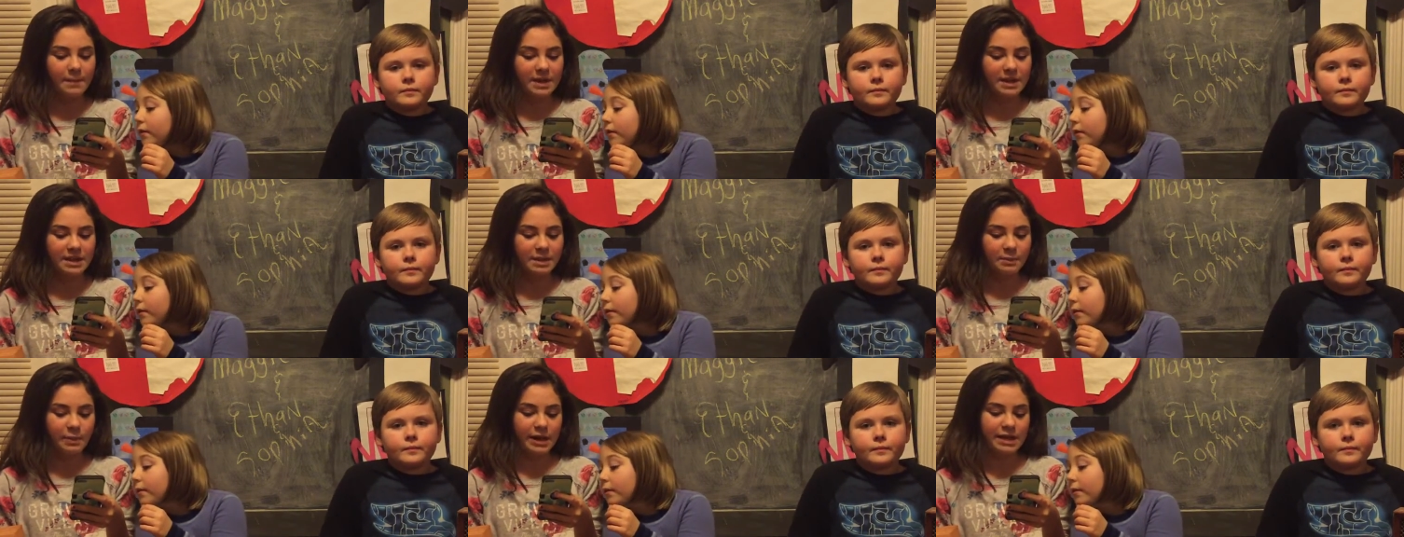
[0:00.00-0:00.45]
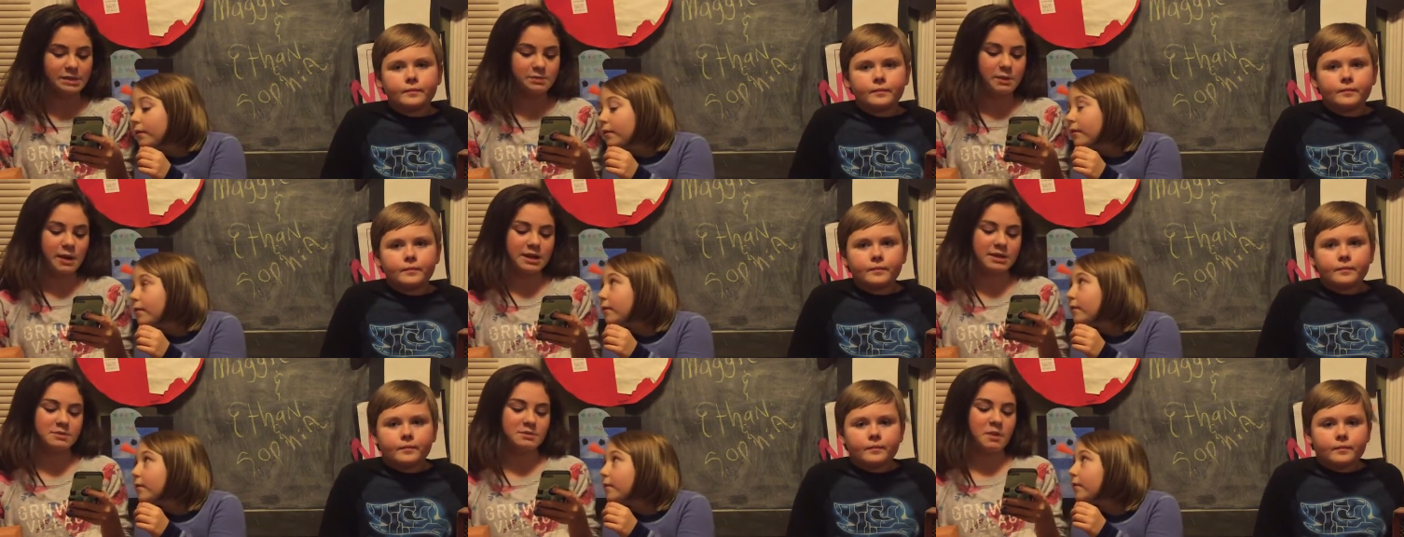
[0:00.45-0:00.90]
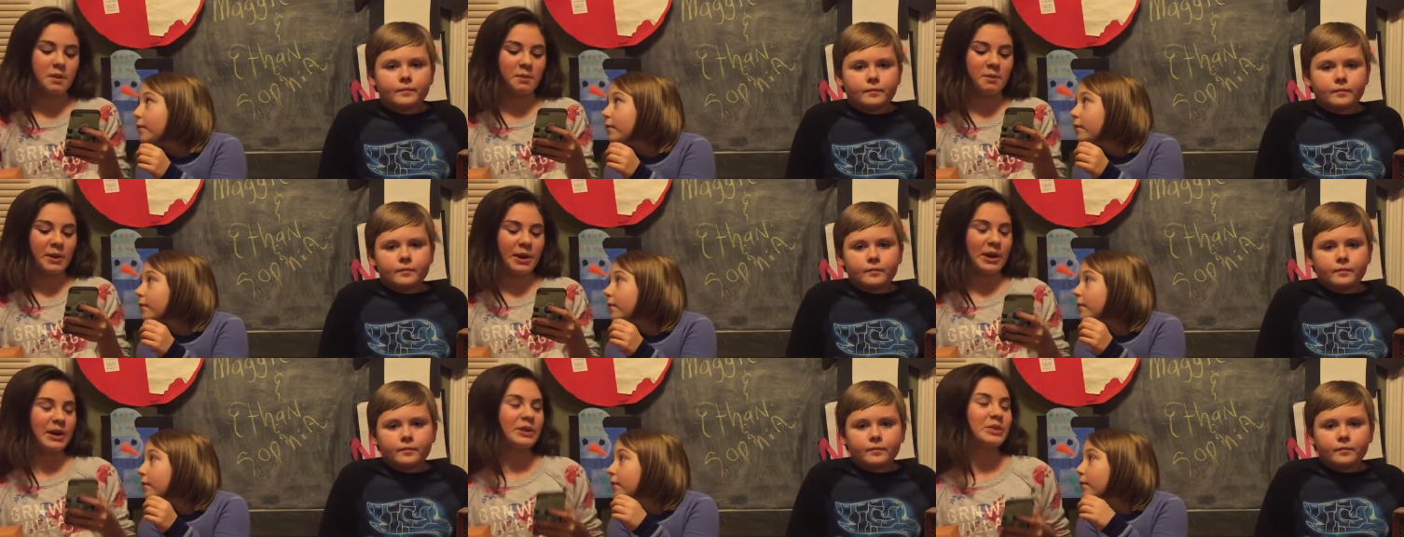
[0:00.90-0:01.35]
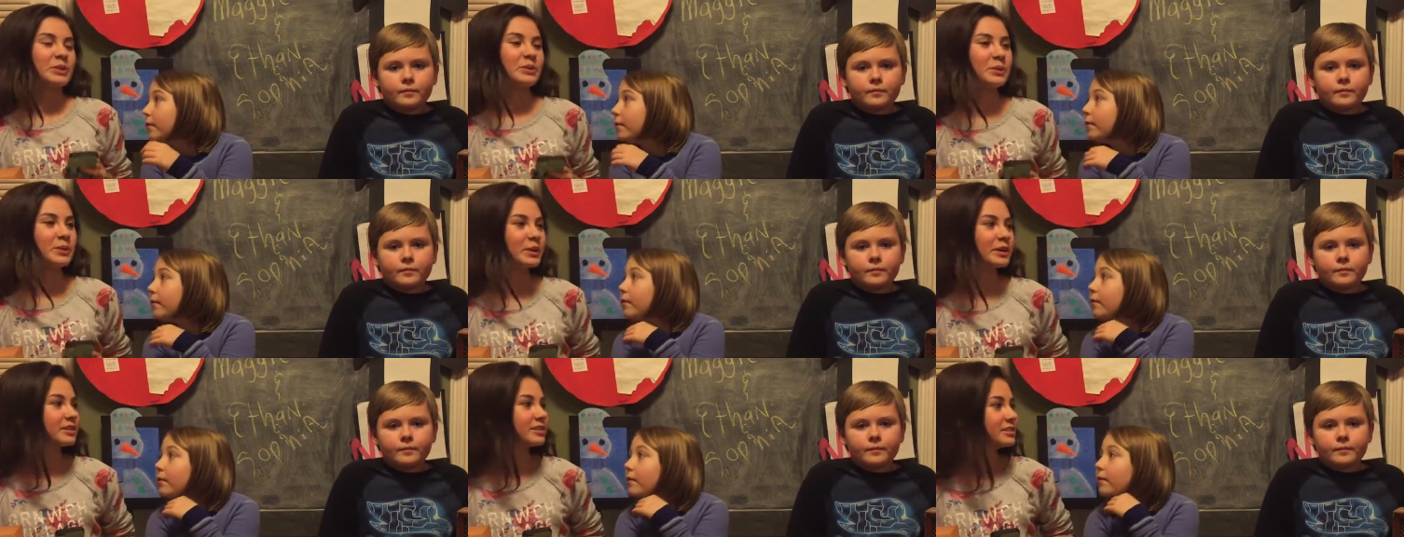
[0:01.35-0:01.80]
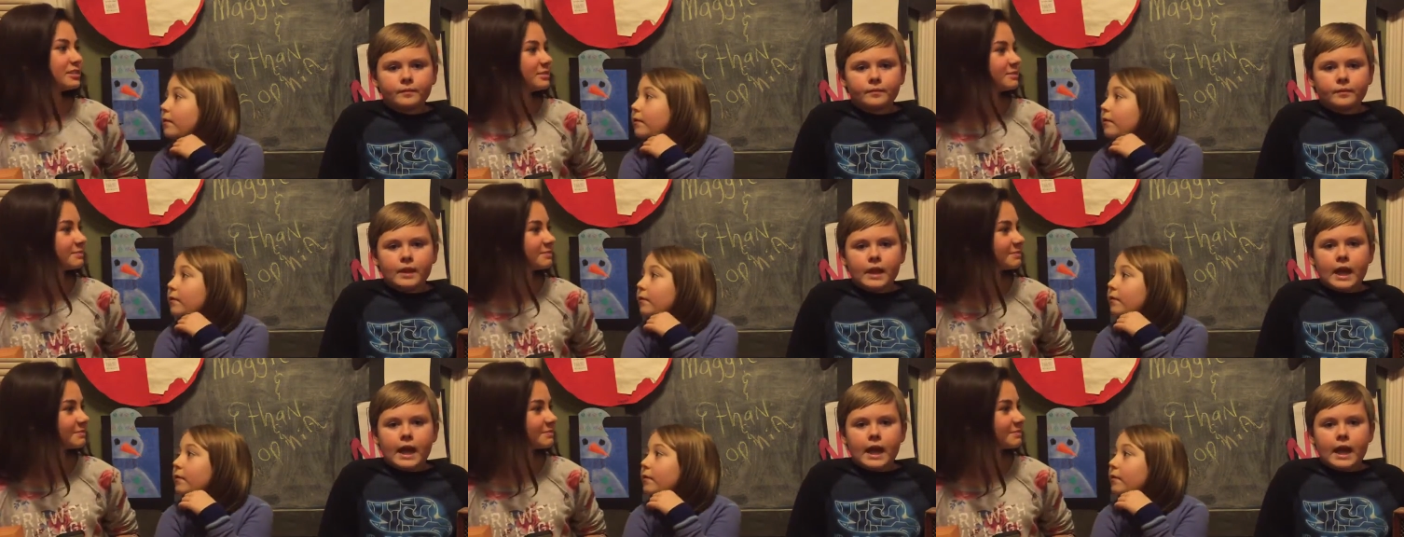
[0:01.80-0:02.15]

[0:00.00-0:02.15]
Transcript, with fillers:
Speaker 1: be the best basketball player in the world.